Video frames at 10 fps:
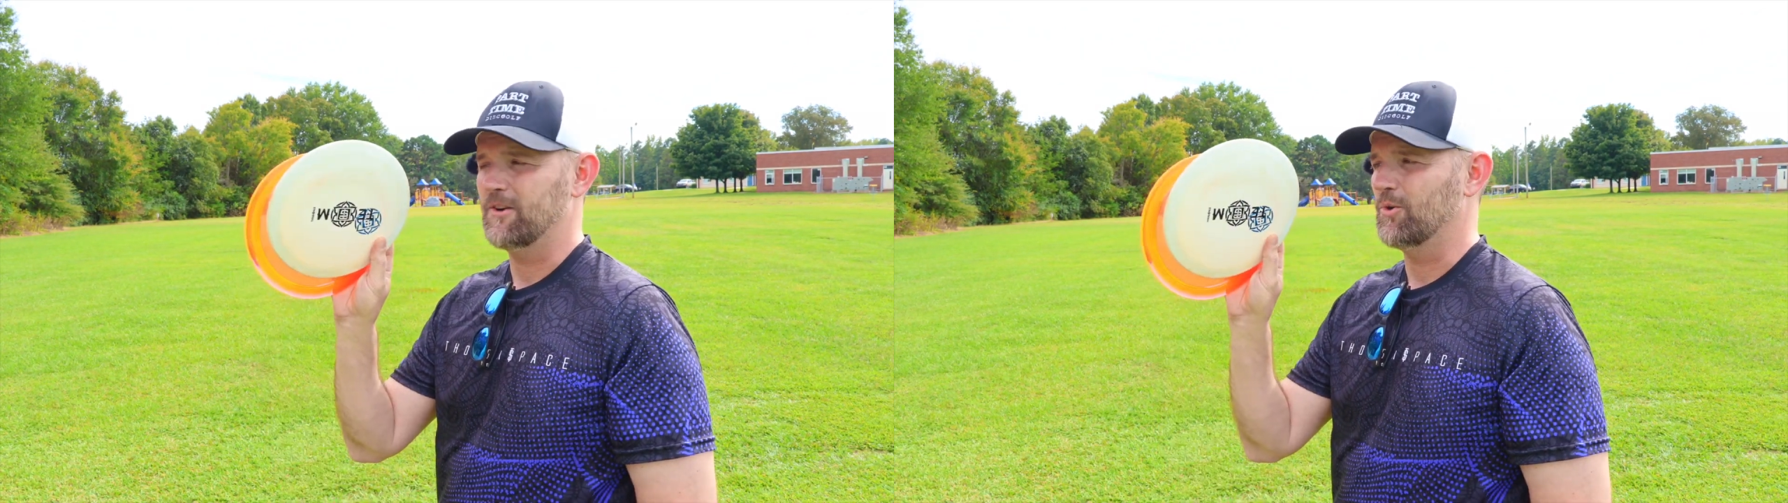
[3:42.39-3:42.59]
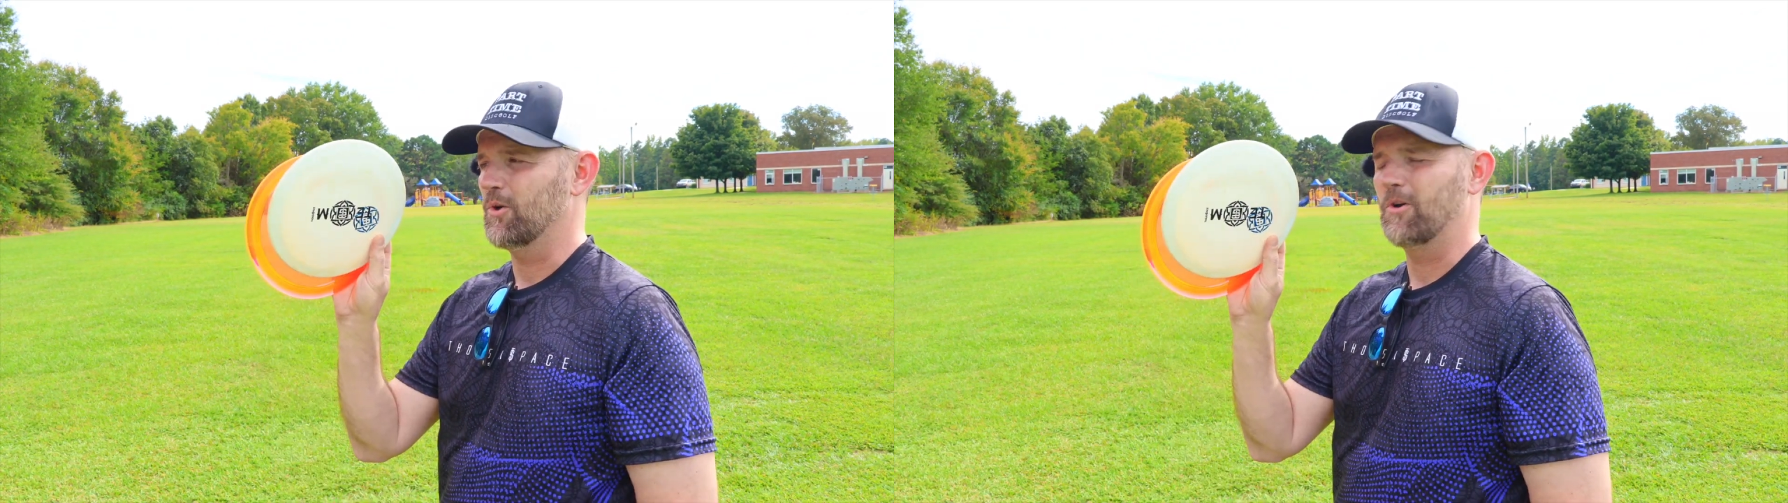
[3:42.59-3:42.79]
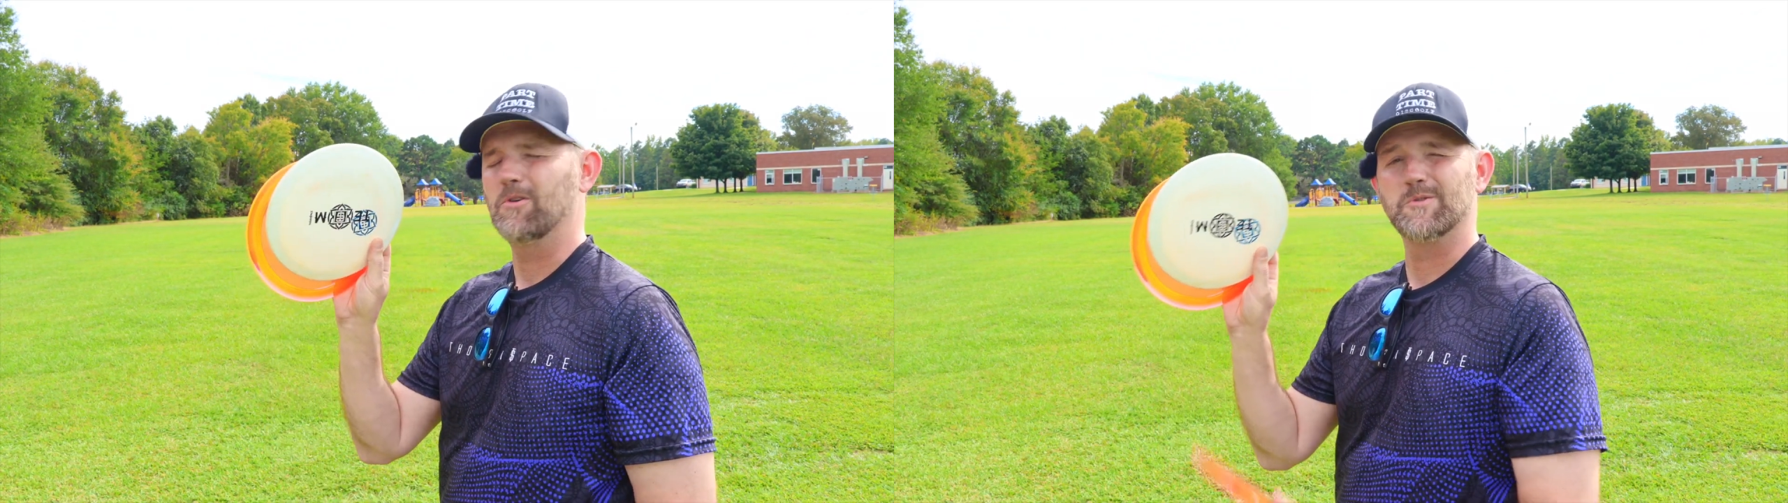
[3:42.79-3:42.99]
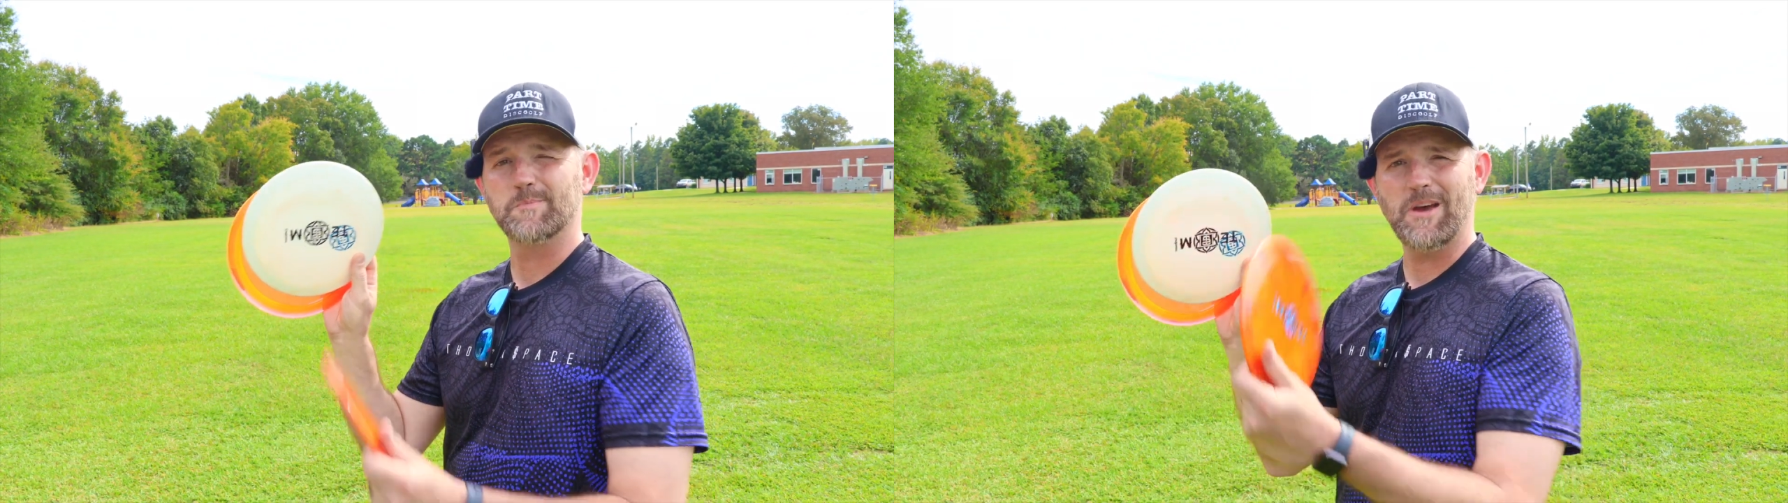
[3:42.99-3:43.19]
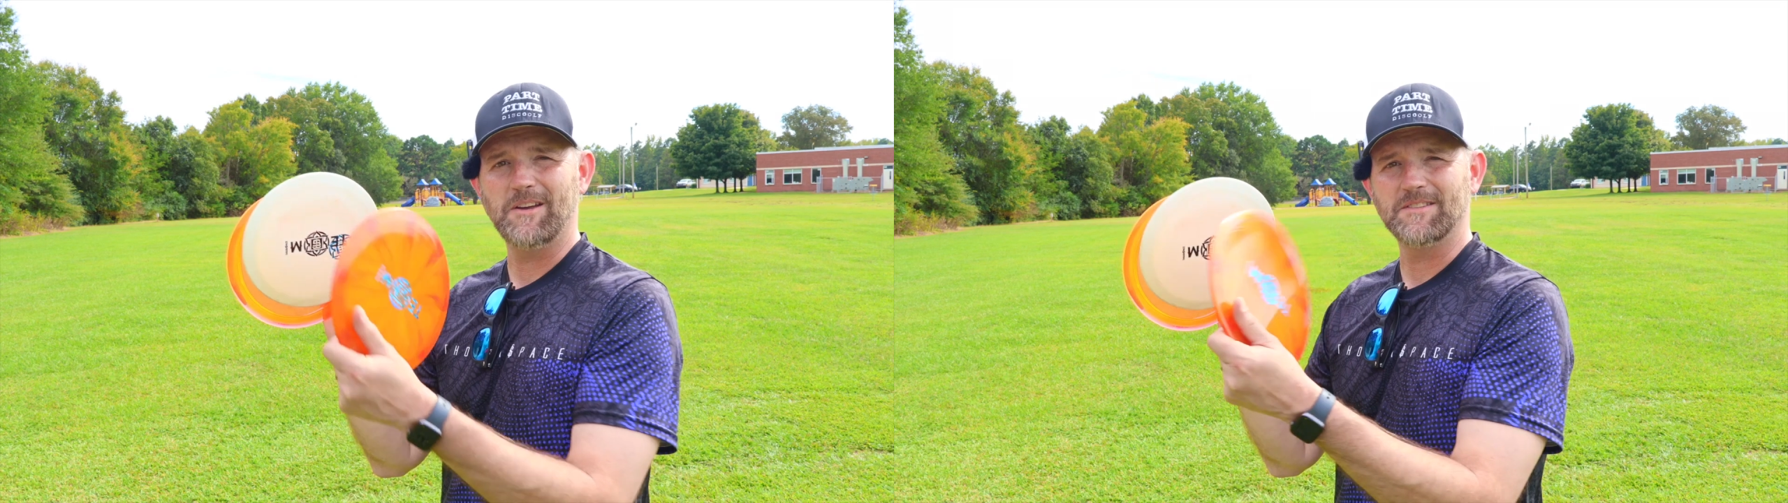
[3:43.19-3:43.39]
The Aura was
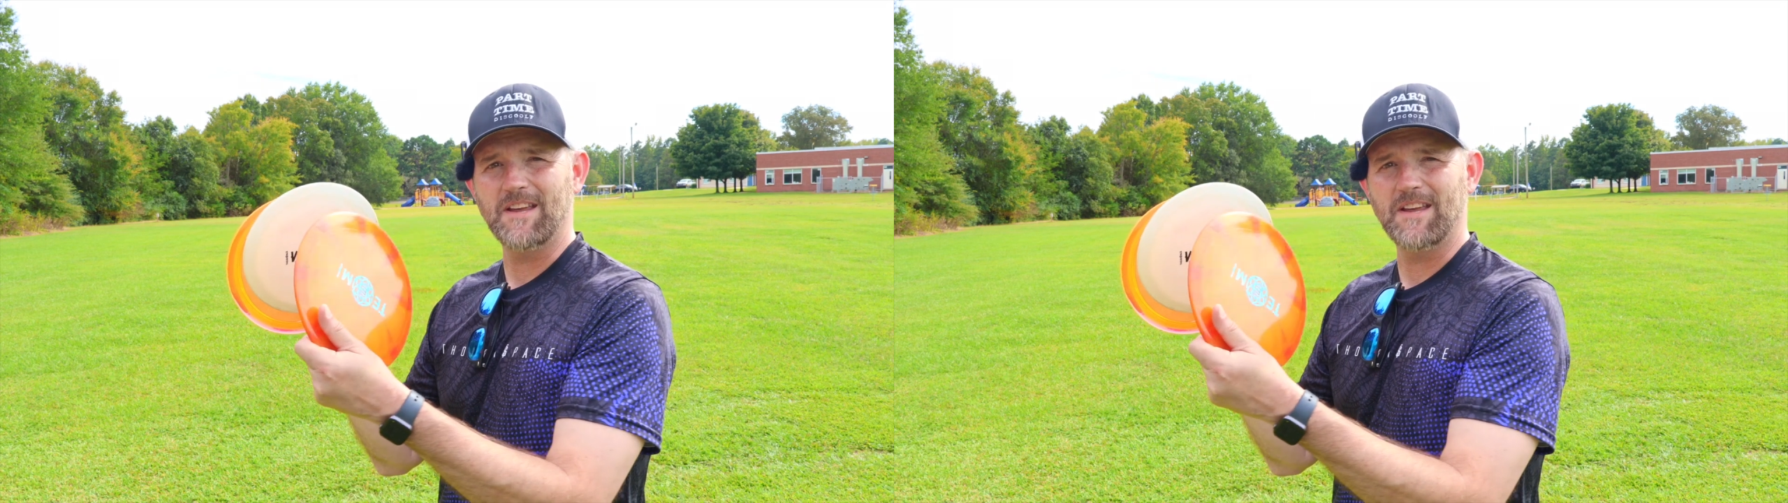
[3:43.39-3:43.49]
about